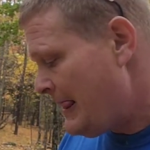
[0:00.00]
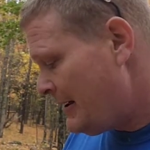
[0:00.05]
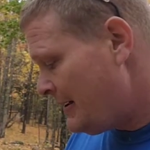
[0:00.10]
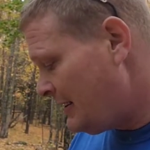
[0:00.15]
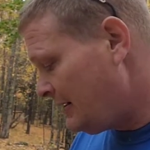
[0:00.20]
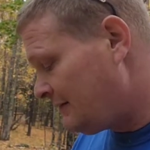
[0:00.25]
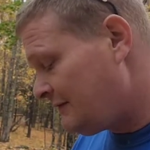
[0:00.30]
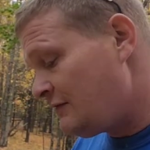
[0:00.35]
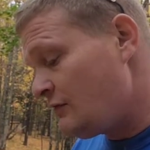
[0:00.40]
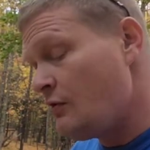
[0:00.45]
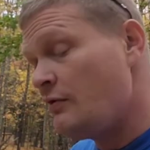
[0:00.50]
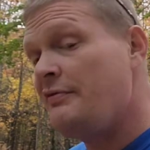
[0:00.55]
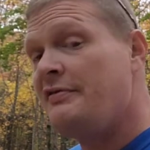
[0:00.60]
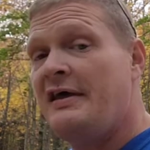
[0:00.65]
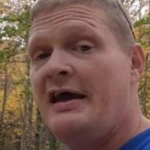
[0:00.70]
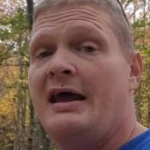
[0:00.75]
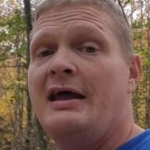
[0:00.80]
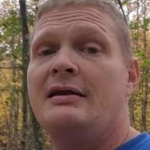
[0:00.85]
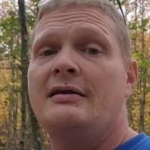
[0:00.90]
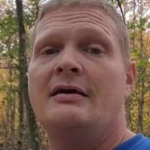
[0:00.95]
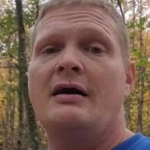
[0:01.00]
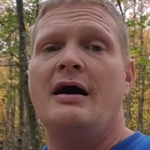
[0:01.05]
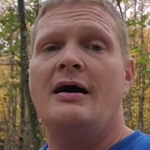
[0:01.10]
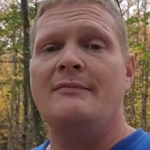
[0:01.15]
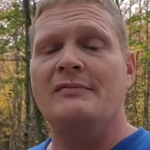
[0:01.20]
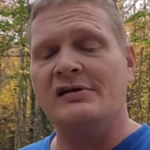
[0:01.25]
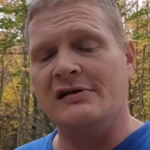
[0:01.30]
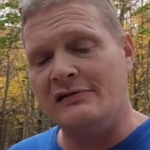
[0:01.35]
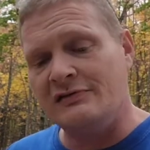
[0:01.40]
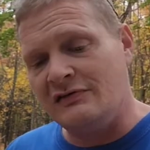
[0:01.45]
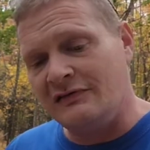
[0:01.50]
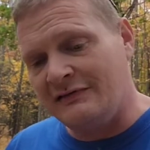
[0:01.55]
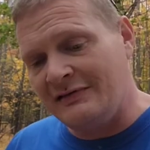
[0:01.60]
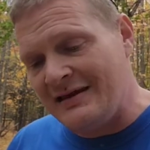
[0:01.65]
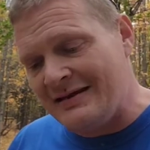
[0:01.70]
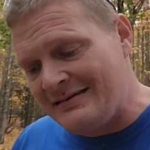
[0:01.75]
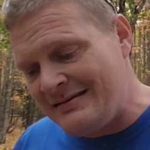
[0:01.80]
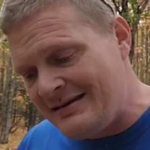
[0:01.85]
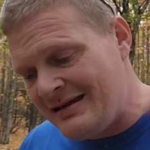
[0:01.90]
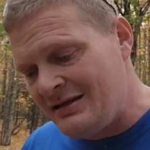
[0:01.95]
Until then, I'm going to just
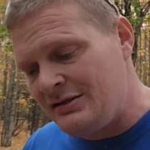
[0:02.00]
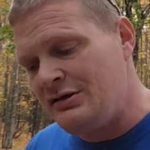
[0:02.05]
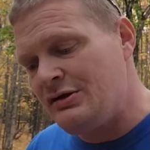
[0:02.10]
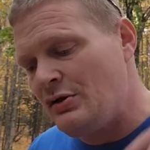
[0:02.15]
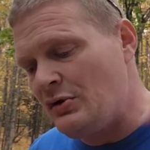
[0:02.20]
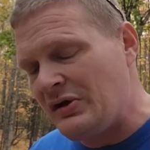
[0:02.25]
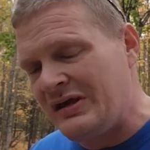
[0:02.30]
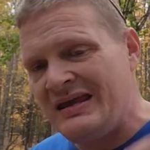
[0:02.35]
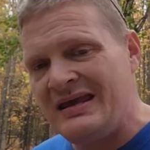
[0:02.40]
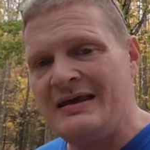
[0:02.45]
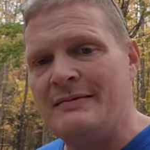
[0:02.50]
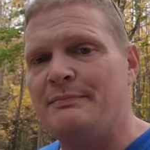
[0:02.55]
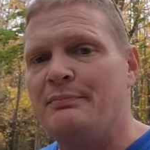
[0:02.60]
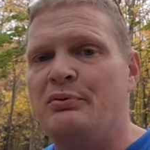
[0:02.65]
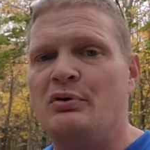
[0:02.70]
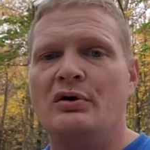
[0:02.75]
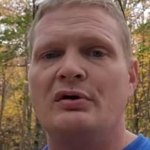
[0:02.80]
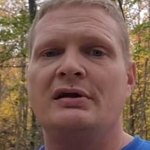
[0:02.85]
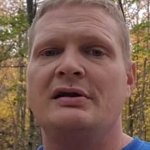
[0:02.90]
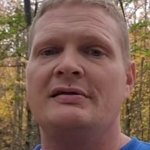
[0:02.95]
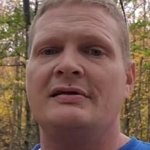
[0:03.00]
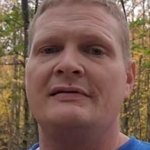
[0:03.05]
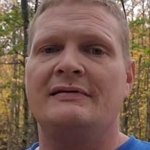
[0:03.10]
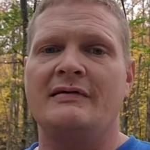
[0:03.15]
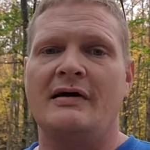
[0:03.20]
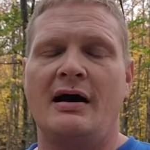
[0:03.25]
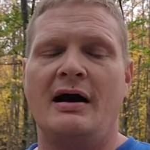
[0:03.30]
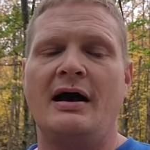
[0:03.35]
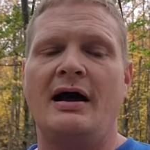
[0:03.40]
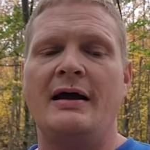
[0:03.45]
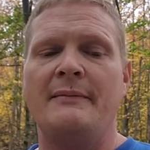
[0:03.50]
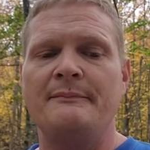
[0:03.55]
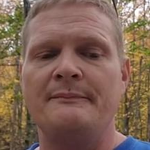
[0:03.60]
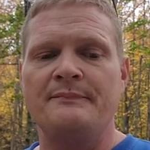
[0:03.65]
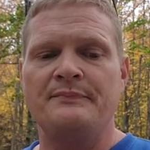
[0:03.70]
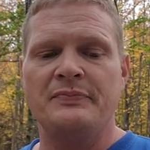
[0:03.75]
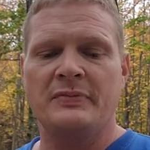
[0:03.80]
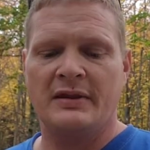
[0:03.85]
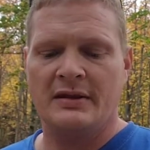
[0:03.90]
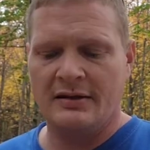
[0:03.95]
continue to keep putting in the time,
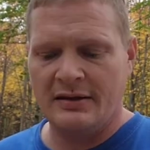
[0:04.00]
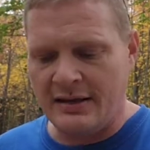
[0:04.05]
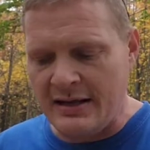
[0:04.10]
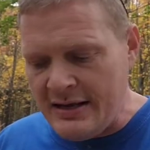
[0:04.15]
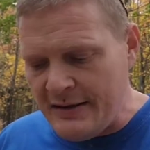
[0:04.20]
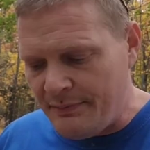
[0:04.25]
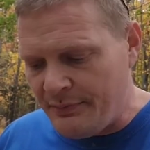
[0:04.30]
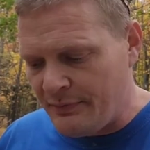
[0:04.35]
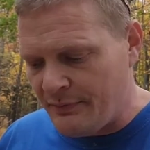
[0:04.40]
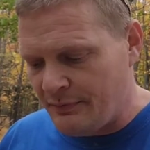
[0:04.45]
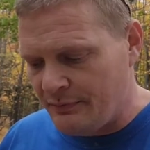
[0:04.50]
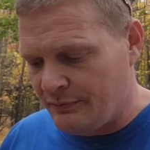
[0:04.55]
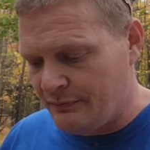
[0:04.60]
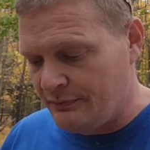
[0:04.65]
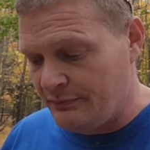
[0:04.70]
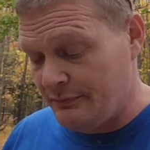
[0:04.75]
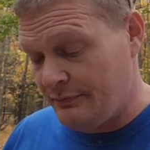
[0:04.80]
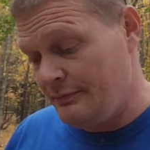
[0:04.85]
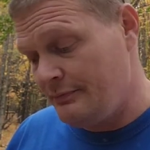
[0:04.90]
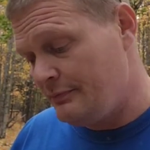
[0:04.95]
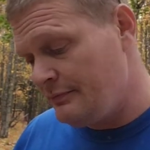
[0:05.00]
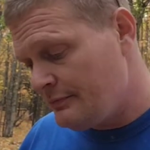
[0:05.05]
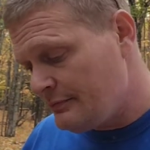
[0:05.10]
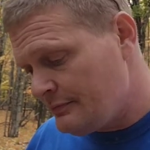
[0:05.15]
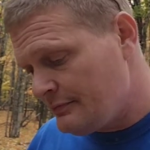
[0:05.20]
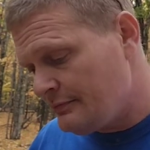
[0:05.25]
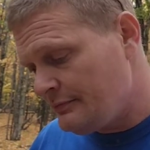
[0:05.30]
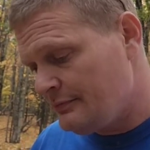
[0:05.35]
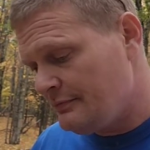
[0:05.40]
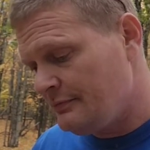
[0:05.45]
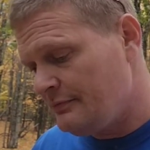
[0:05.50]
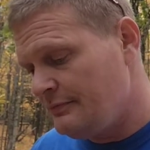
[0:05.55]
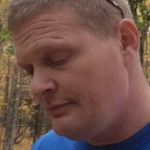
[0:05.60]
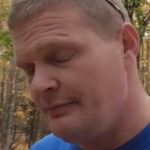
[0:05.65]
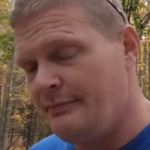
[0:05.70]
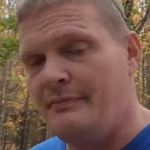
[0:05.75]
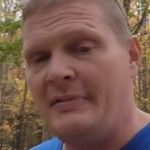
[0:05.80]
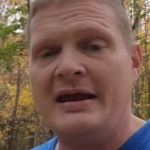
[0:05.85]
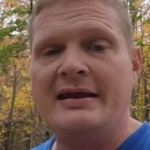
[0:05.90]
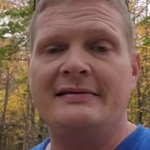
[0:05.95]
keep
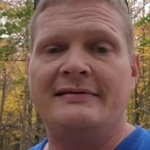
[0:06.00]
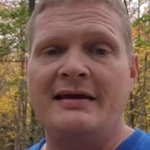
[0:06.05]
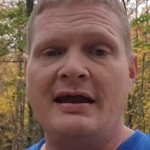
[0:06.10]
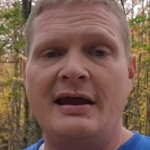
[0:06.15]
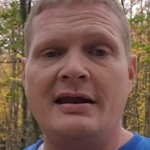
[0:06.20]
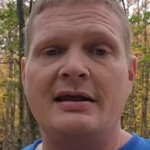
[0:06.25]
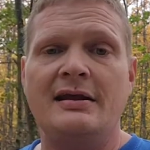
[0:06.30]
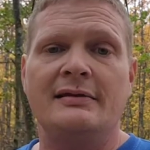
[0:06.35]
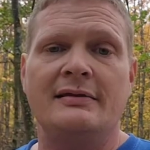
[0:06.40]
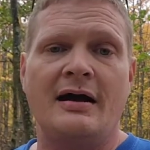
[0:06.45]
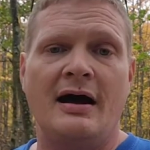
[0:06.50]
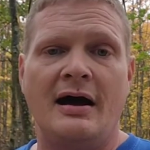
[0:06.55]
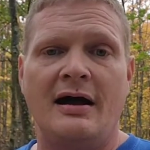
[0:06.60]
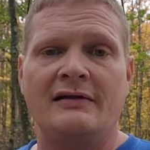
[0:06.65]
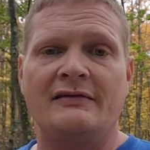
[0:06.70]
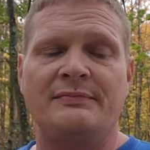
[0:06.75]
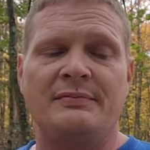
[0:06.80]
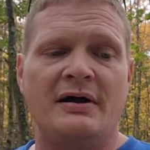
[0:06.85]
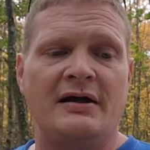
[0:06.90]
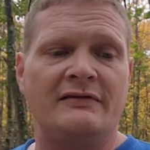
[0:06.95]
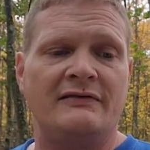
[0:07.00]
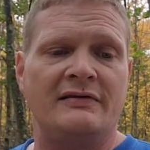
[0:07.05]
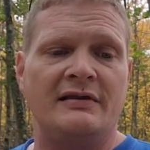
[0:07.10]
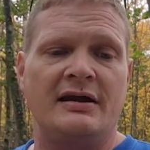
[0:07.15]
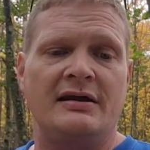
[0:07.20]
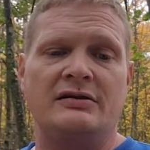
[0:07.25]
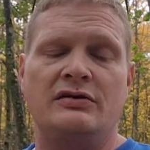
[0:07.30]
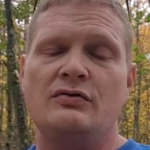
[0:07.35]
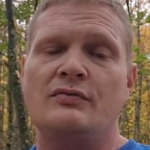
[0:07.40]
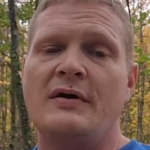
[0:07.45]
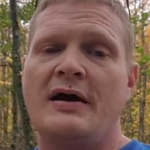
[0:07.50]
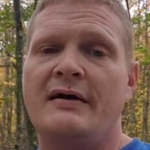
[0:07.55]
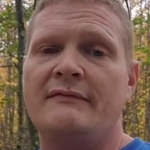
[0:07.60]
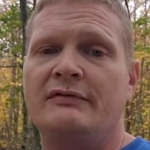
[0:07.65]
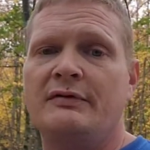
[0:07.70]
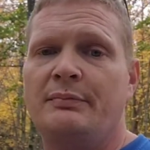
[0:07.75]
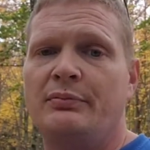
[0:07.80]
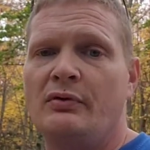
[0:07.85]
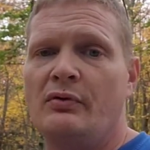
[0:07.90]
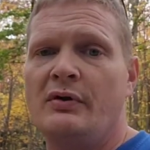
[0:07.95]
maintaining the hotspots that I do have
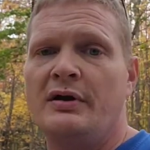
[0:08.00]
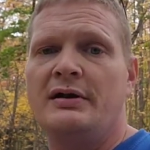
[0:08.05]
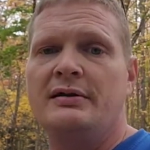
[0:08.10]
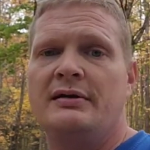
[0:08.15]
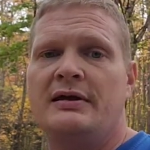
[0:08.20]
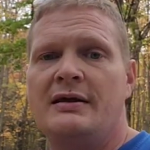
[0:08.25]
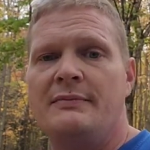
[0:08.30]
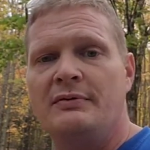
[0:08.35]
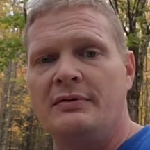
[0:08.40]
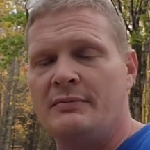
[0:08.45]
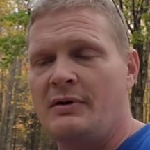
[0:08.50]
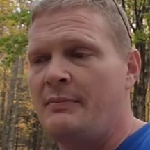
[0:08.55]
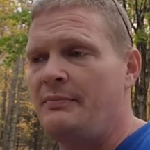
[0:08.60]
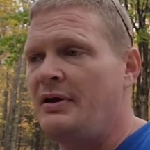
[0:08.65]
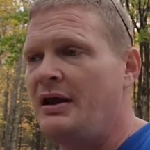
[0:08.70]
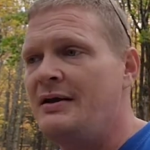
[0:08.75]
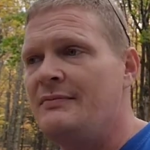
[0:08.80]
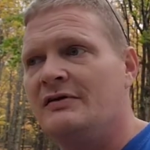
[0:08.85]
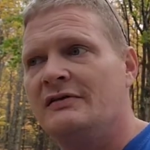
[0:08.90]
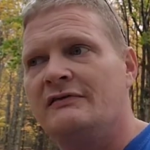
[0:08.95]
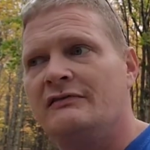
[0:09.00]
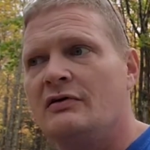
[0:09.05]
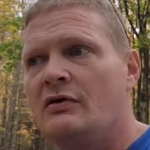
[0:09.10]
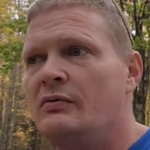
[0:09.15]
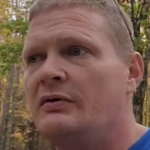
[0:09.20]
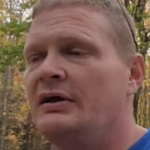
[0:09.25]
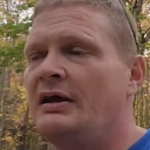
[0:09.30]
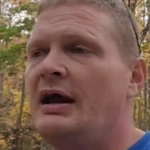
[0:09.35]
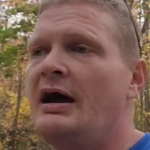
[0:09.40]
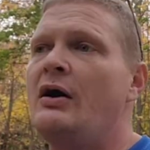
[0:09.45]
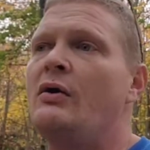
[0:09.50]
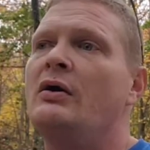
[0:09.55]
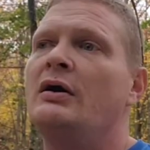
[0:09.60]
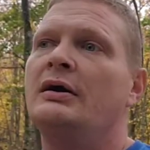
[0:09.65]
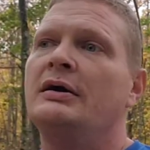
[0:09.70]
deployed, keeping my payments going out,